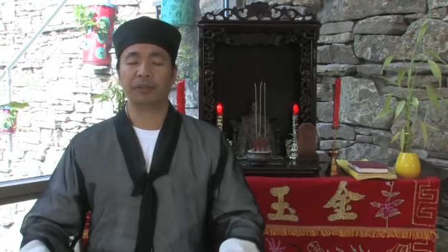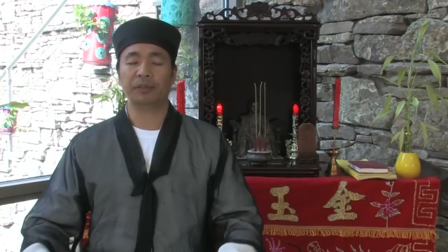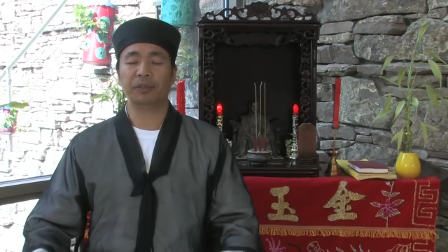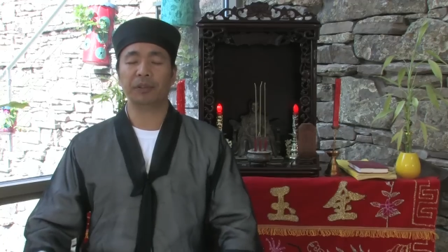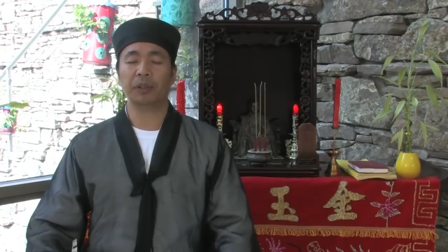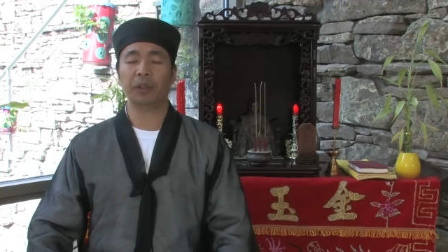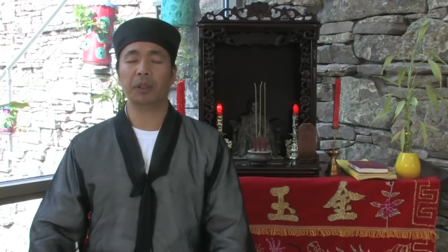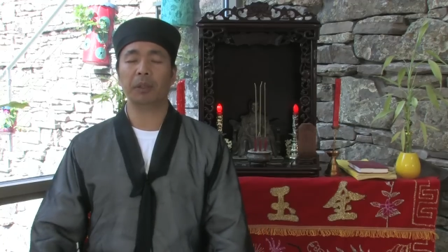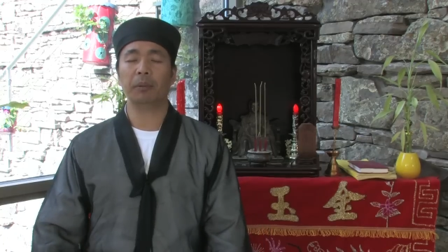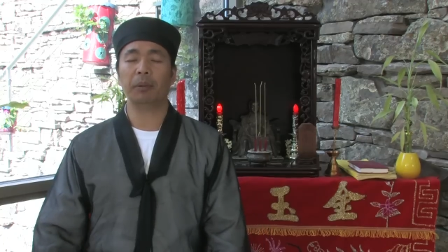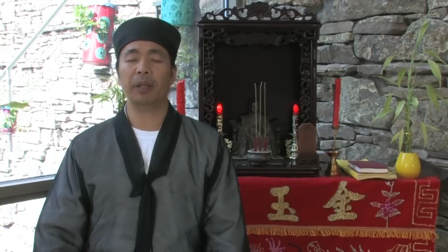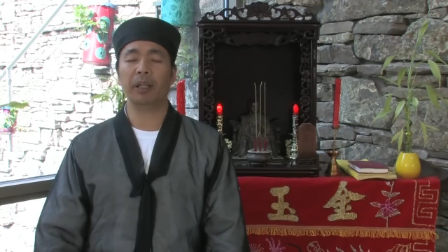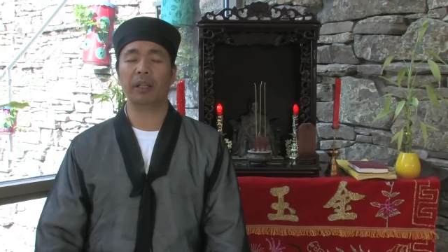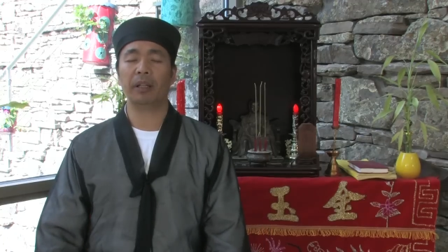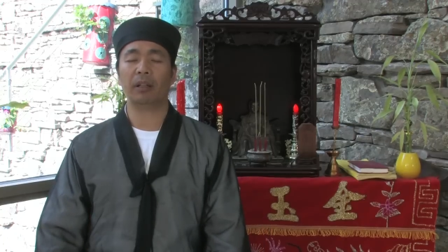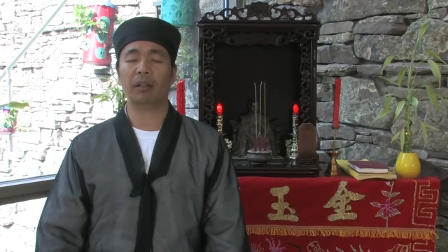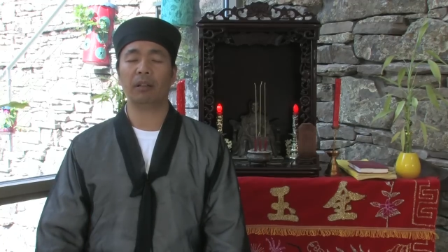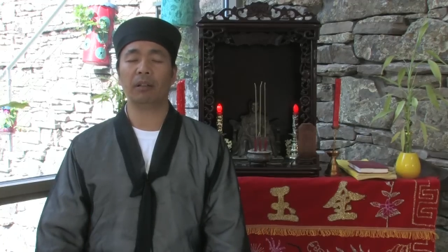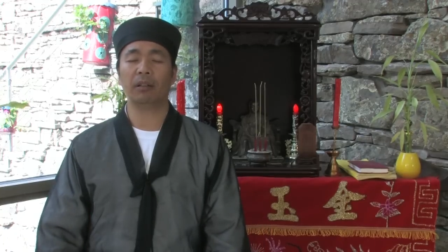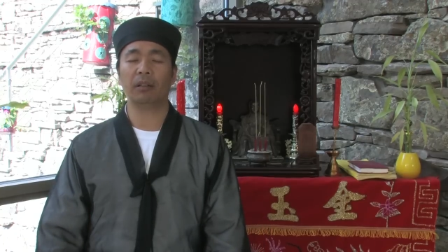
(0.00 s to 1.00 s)
full
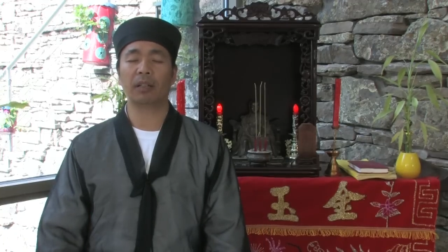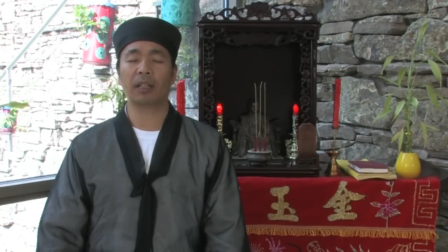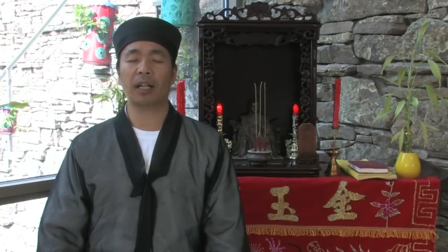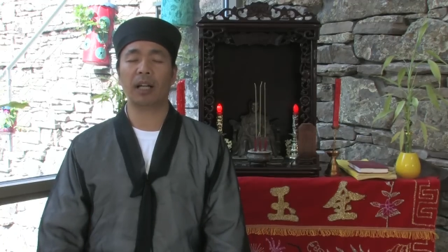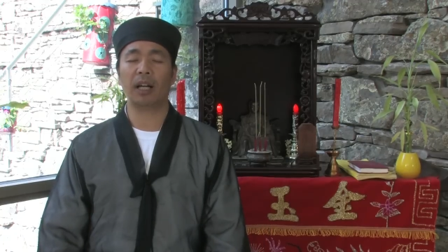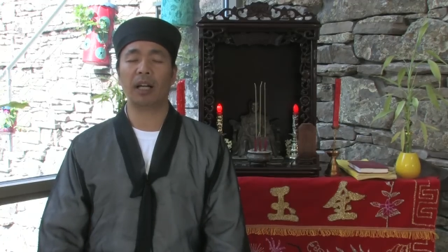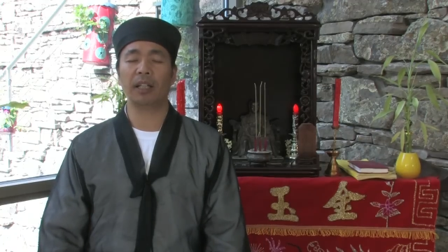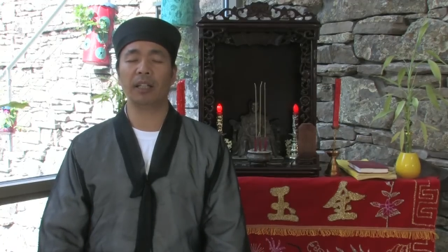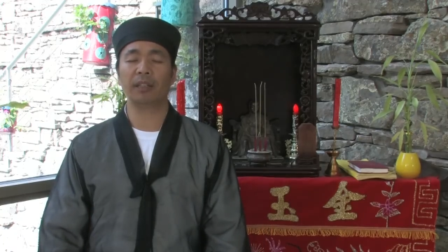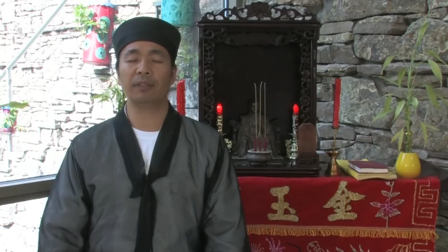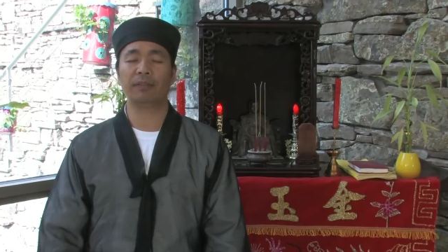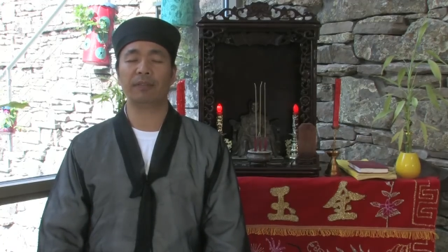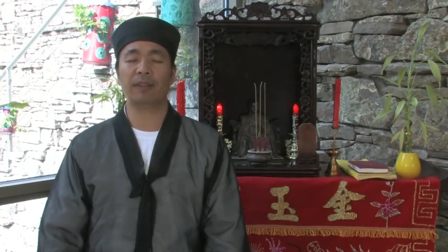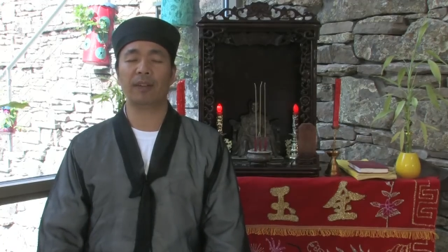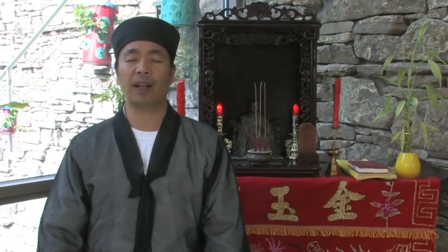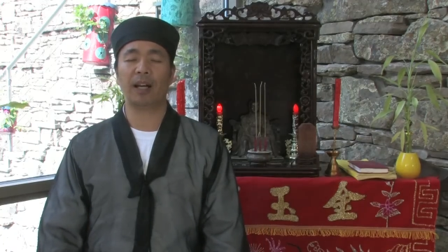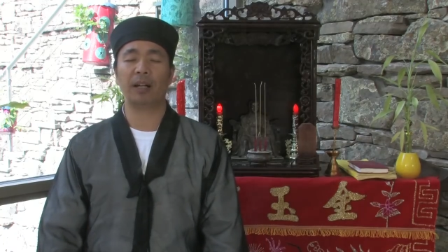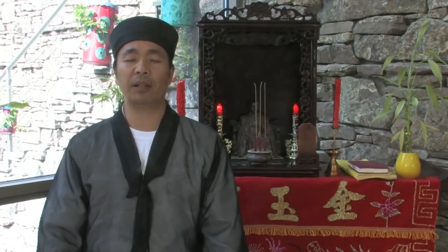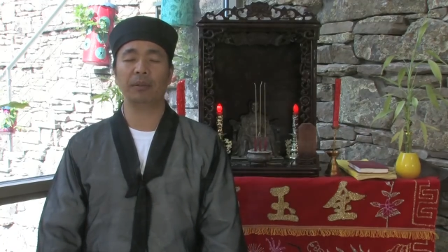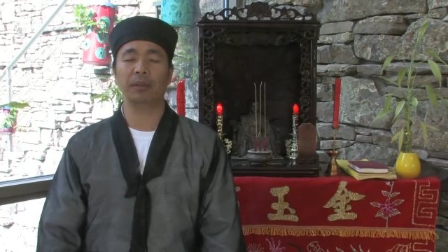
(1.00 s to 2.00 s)
with all kind of
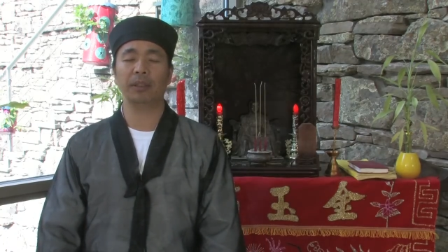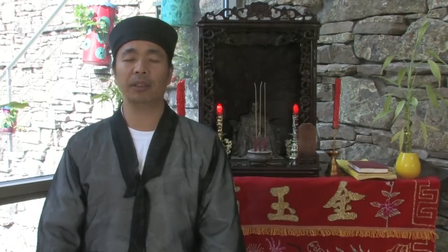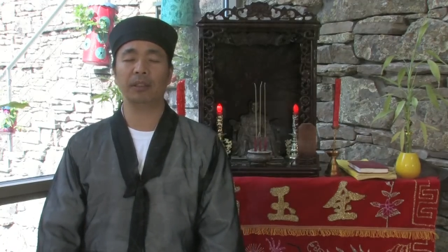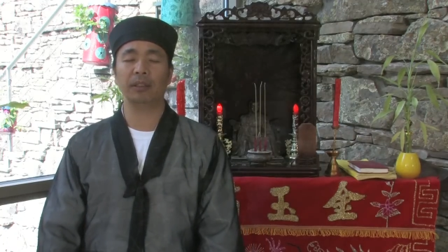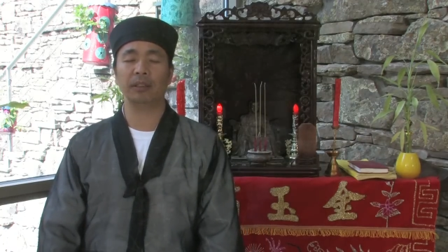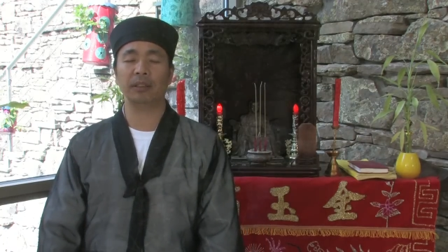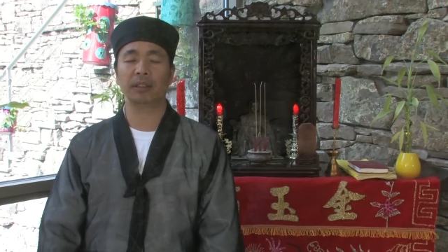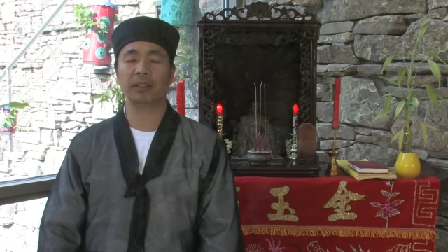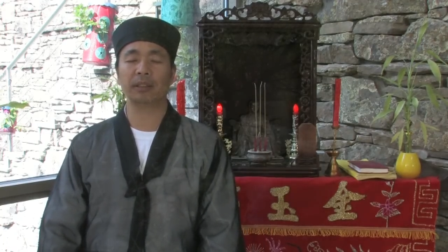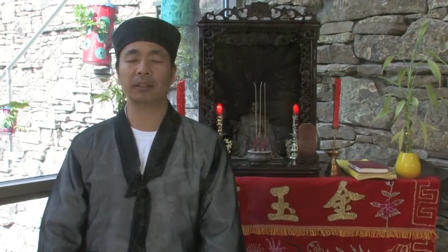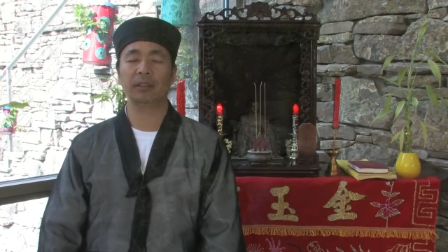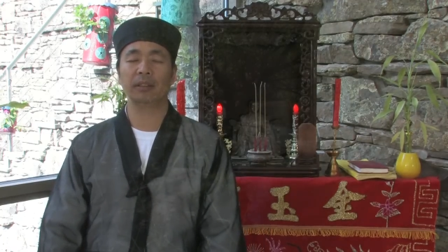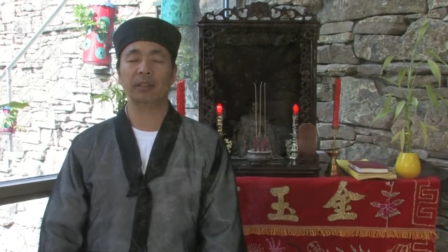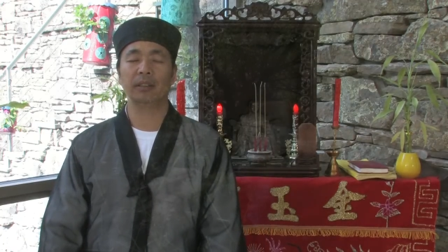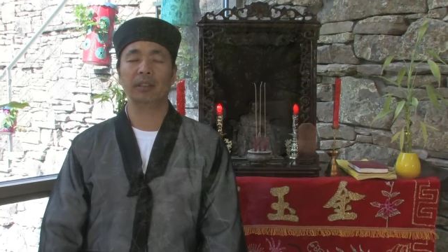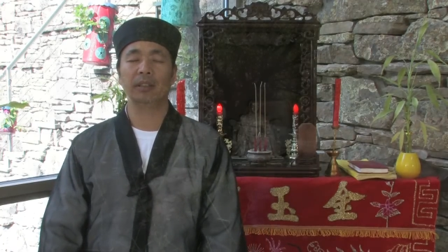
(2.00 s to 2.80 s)
flowers,